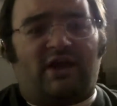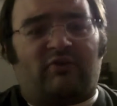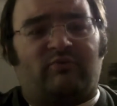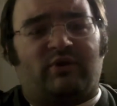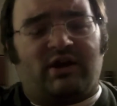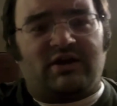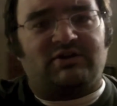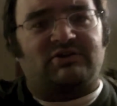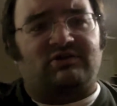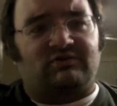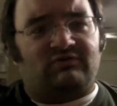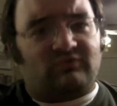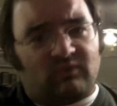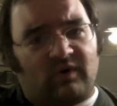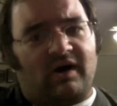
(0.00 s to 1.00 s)
explanation
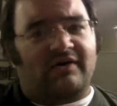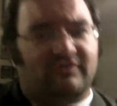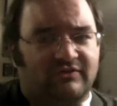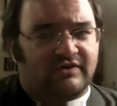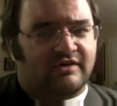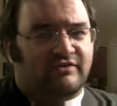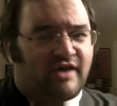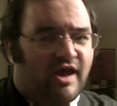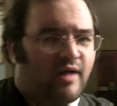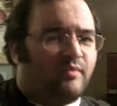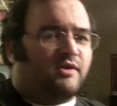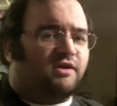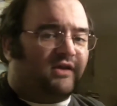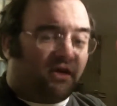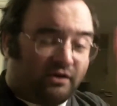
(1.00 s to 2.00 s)
as to why this thing's
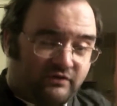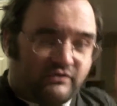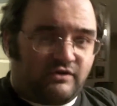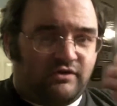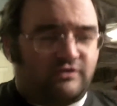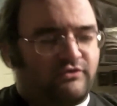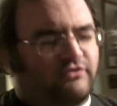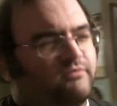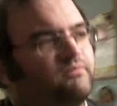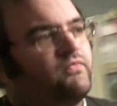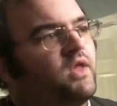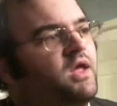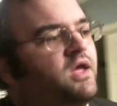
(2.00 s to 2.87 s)
happening, excuse.